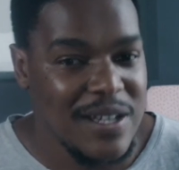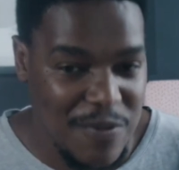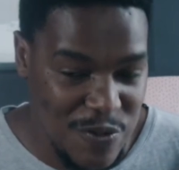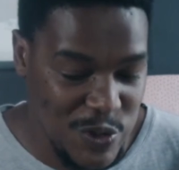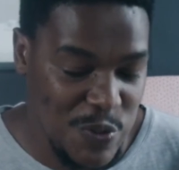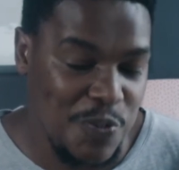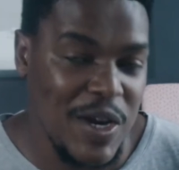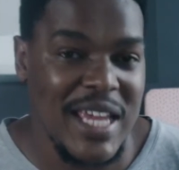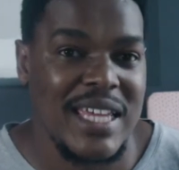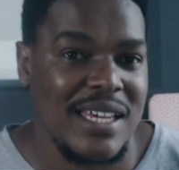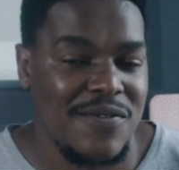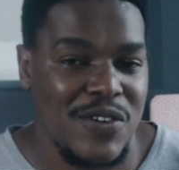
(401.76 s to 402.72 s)
to
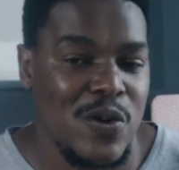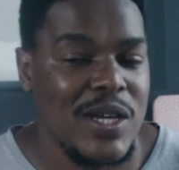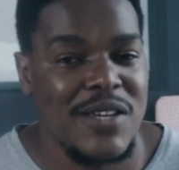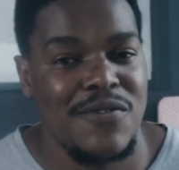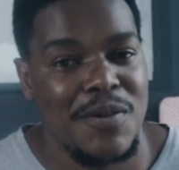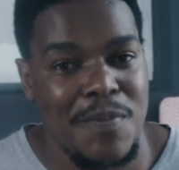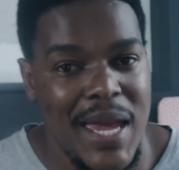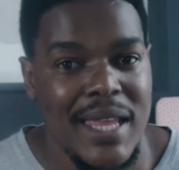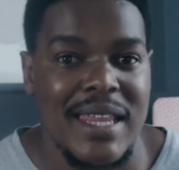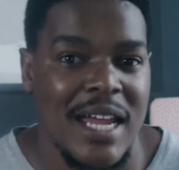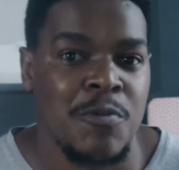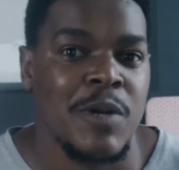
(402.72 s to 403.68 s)
break even or even make
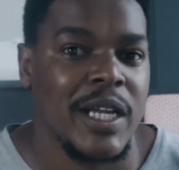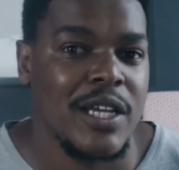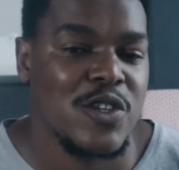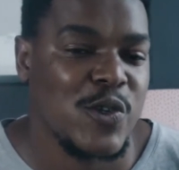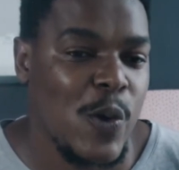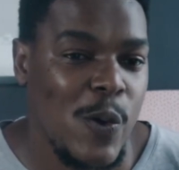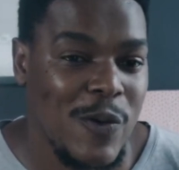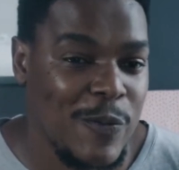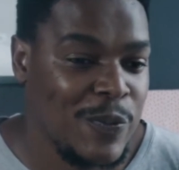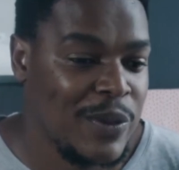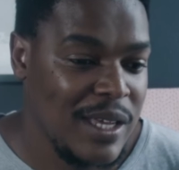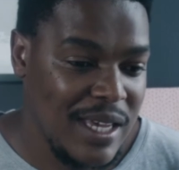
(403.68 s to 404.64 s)
that money. So
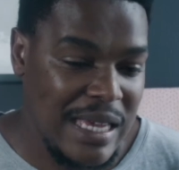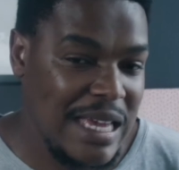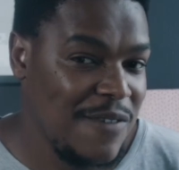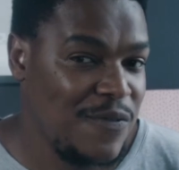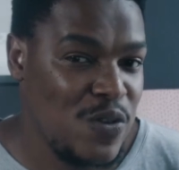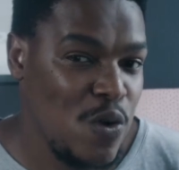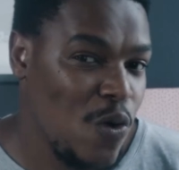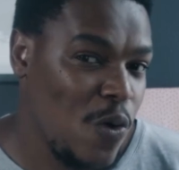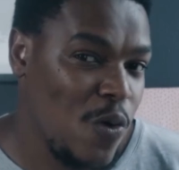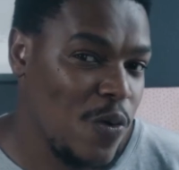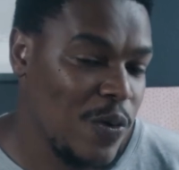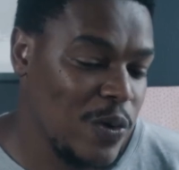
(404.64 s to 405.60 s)
if
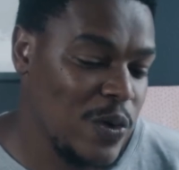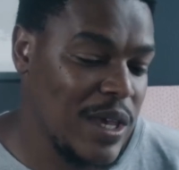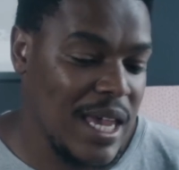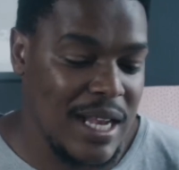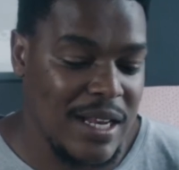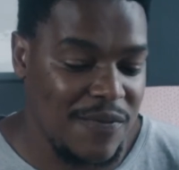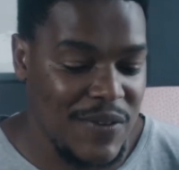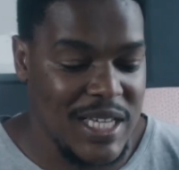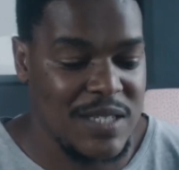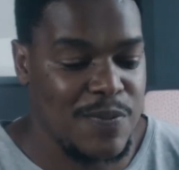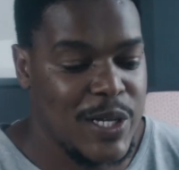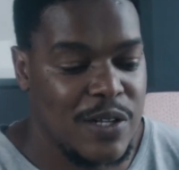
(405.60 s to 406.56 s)
you get
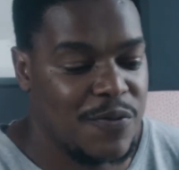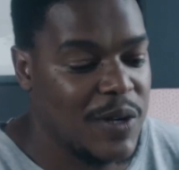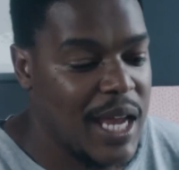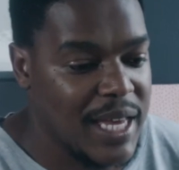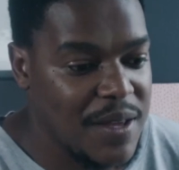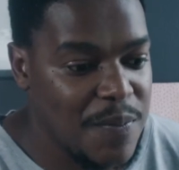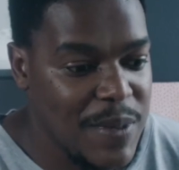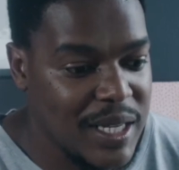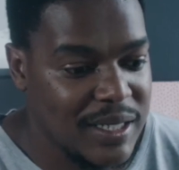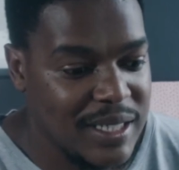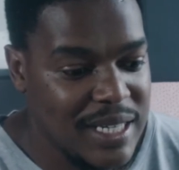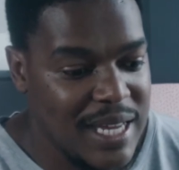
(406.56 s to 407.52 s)
investment for like 1
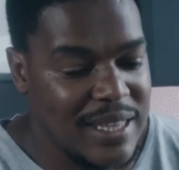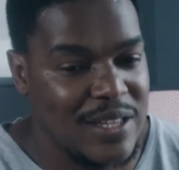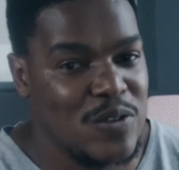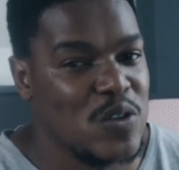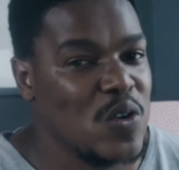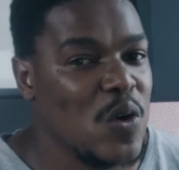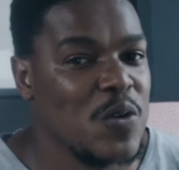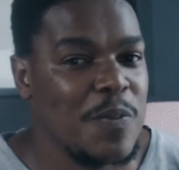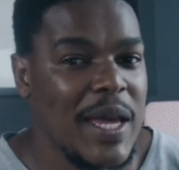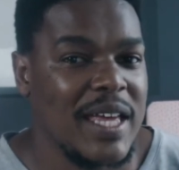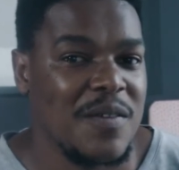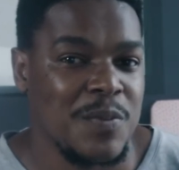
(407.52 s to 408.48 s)
million and then you don't
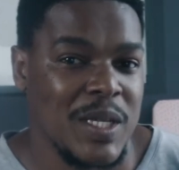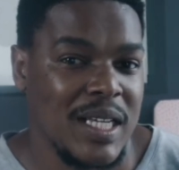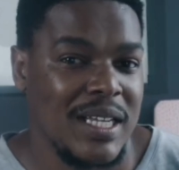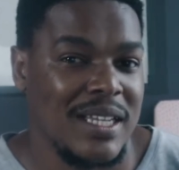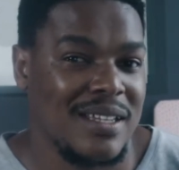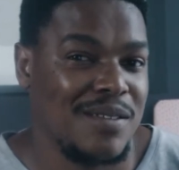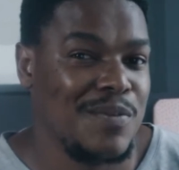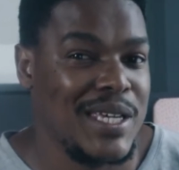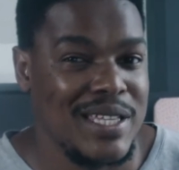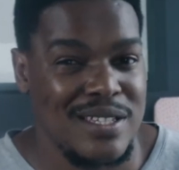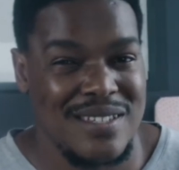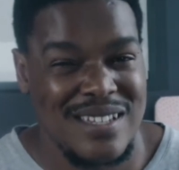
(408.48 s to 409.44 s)
make 1 million, it
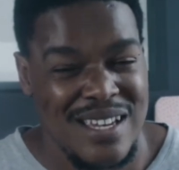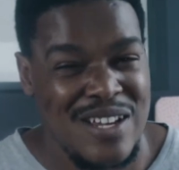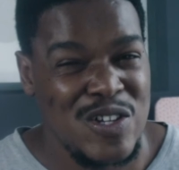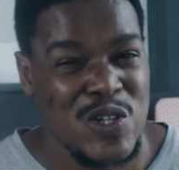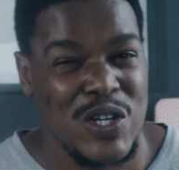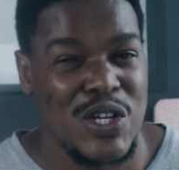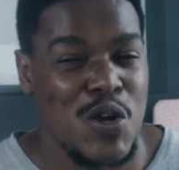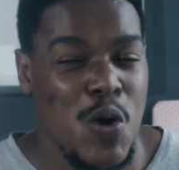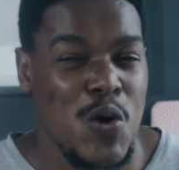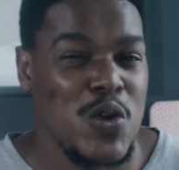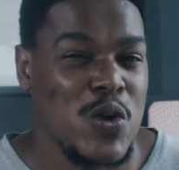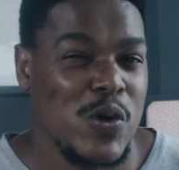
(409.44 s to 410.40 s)
means you're going to
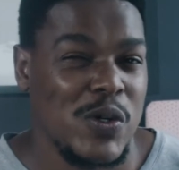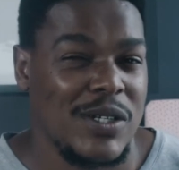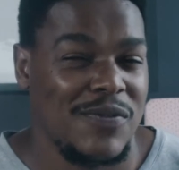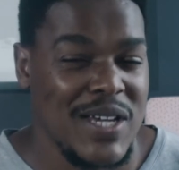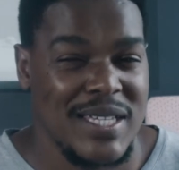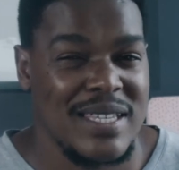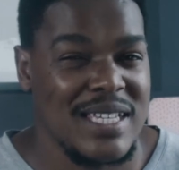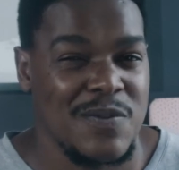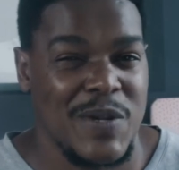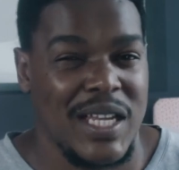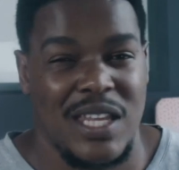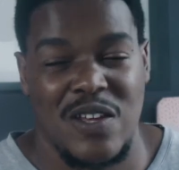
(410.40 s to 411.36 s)
owe your investors
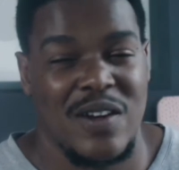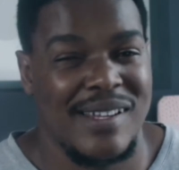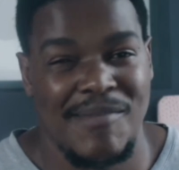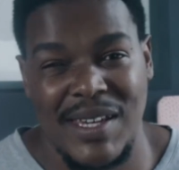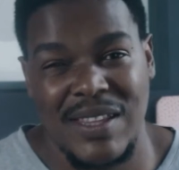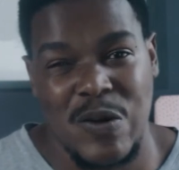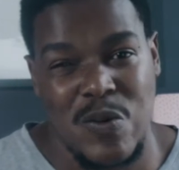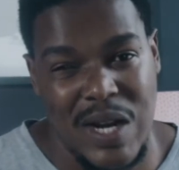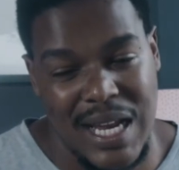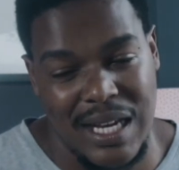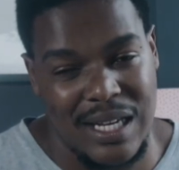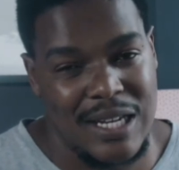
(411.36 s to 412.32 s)
money. You're going to be in the
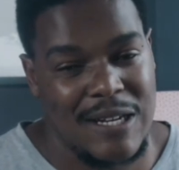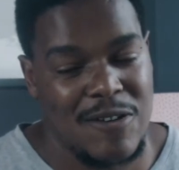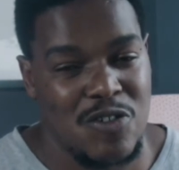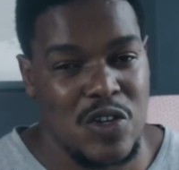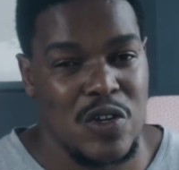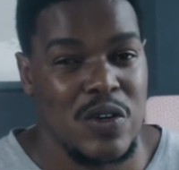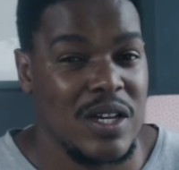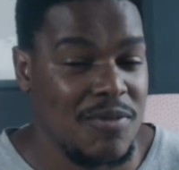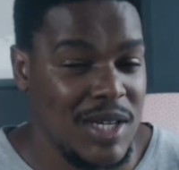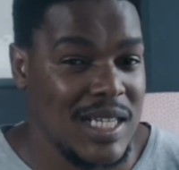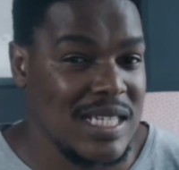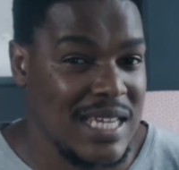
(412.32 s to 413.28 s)
red. You know, you're going to be in